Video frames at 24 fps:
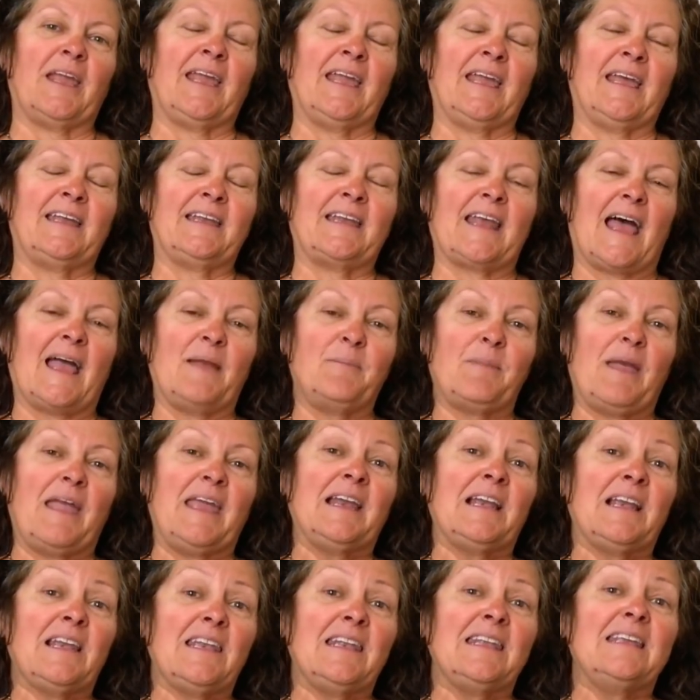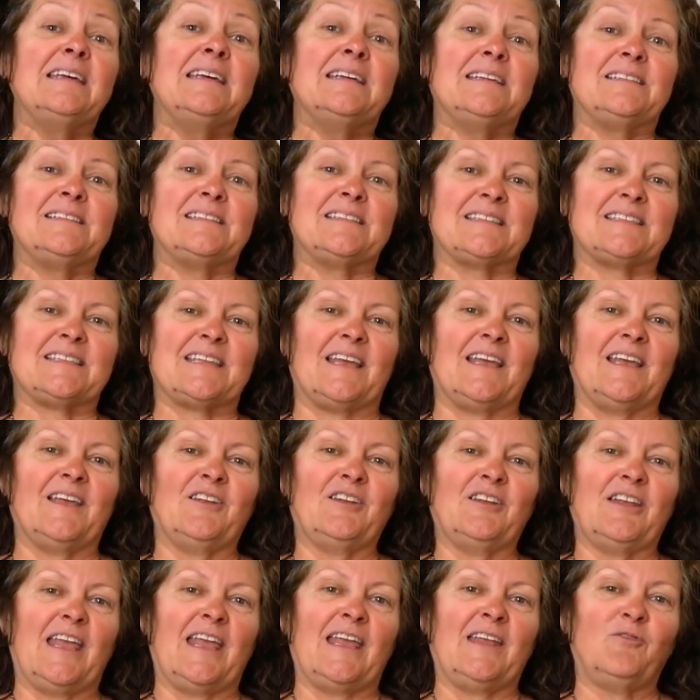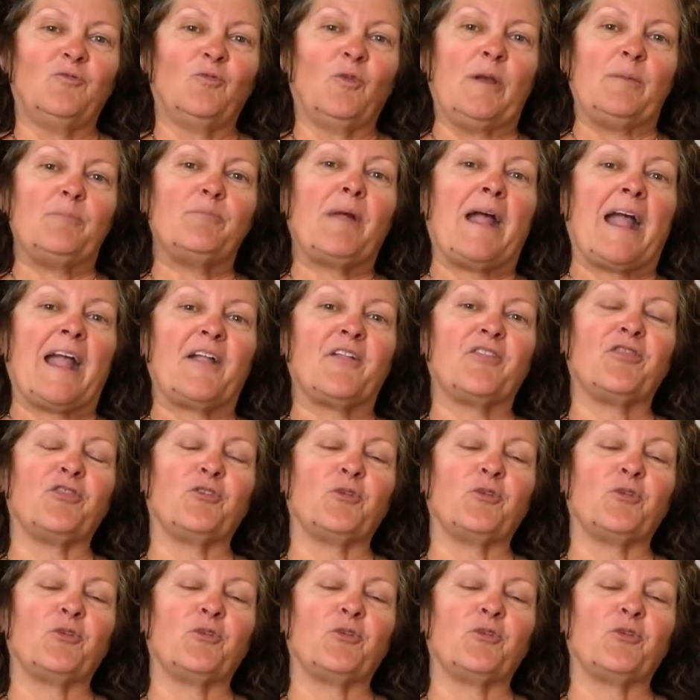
and I made a list and, and went back